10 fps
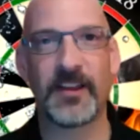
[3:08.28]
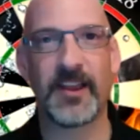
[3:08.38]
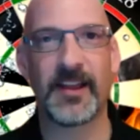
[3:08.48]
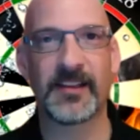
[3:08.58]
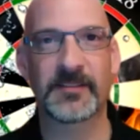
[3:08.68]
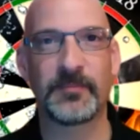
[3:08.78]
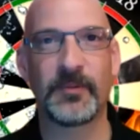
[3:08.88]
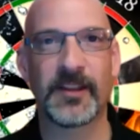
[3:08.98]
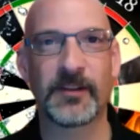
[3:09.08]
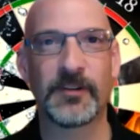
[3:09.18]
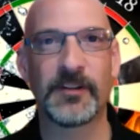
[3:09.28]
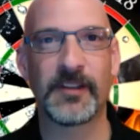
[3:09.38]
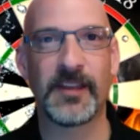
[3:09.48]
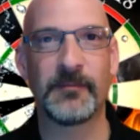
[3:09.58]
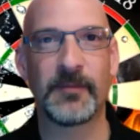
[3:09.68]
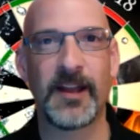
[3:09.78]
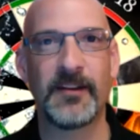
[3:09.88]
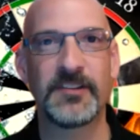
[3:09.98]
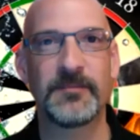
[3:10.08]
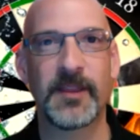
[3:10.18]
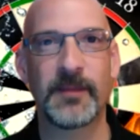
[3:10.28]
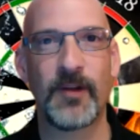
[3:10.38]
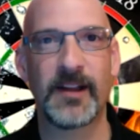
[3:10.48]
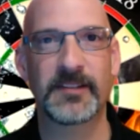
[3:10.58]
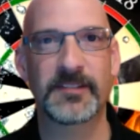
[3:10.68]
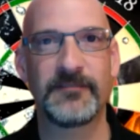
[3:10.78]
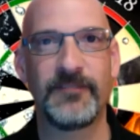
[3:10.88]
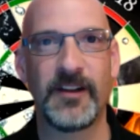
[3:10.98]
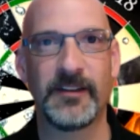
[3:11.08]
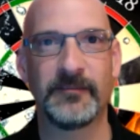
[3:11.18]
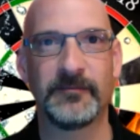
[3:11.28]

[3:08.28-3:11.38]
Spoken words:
as playing a real game, but how did you make practicing fun?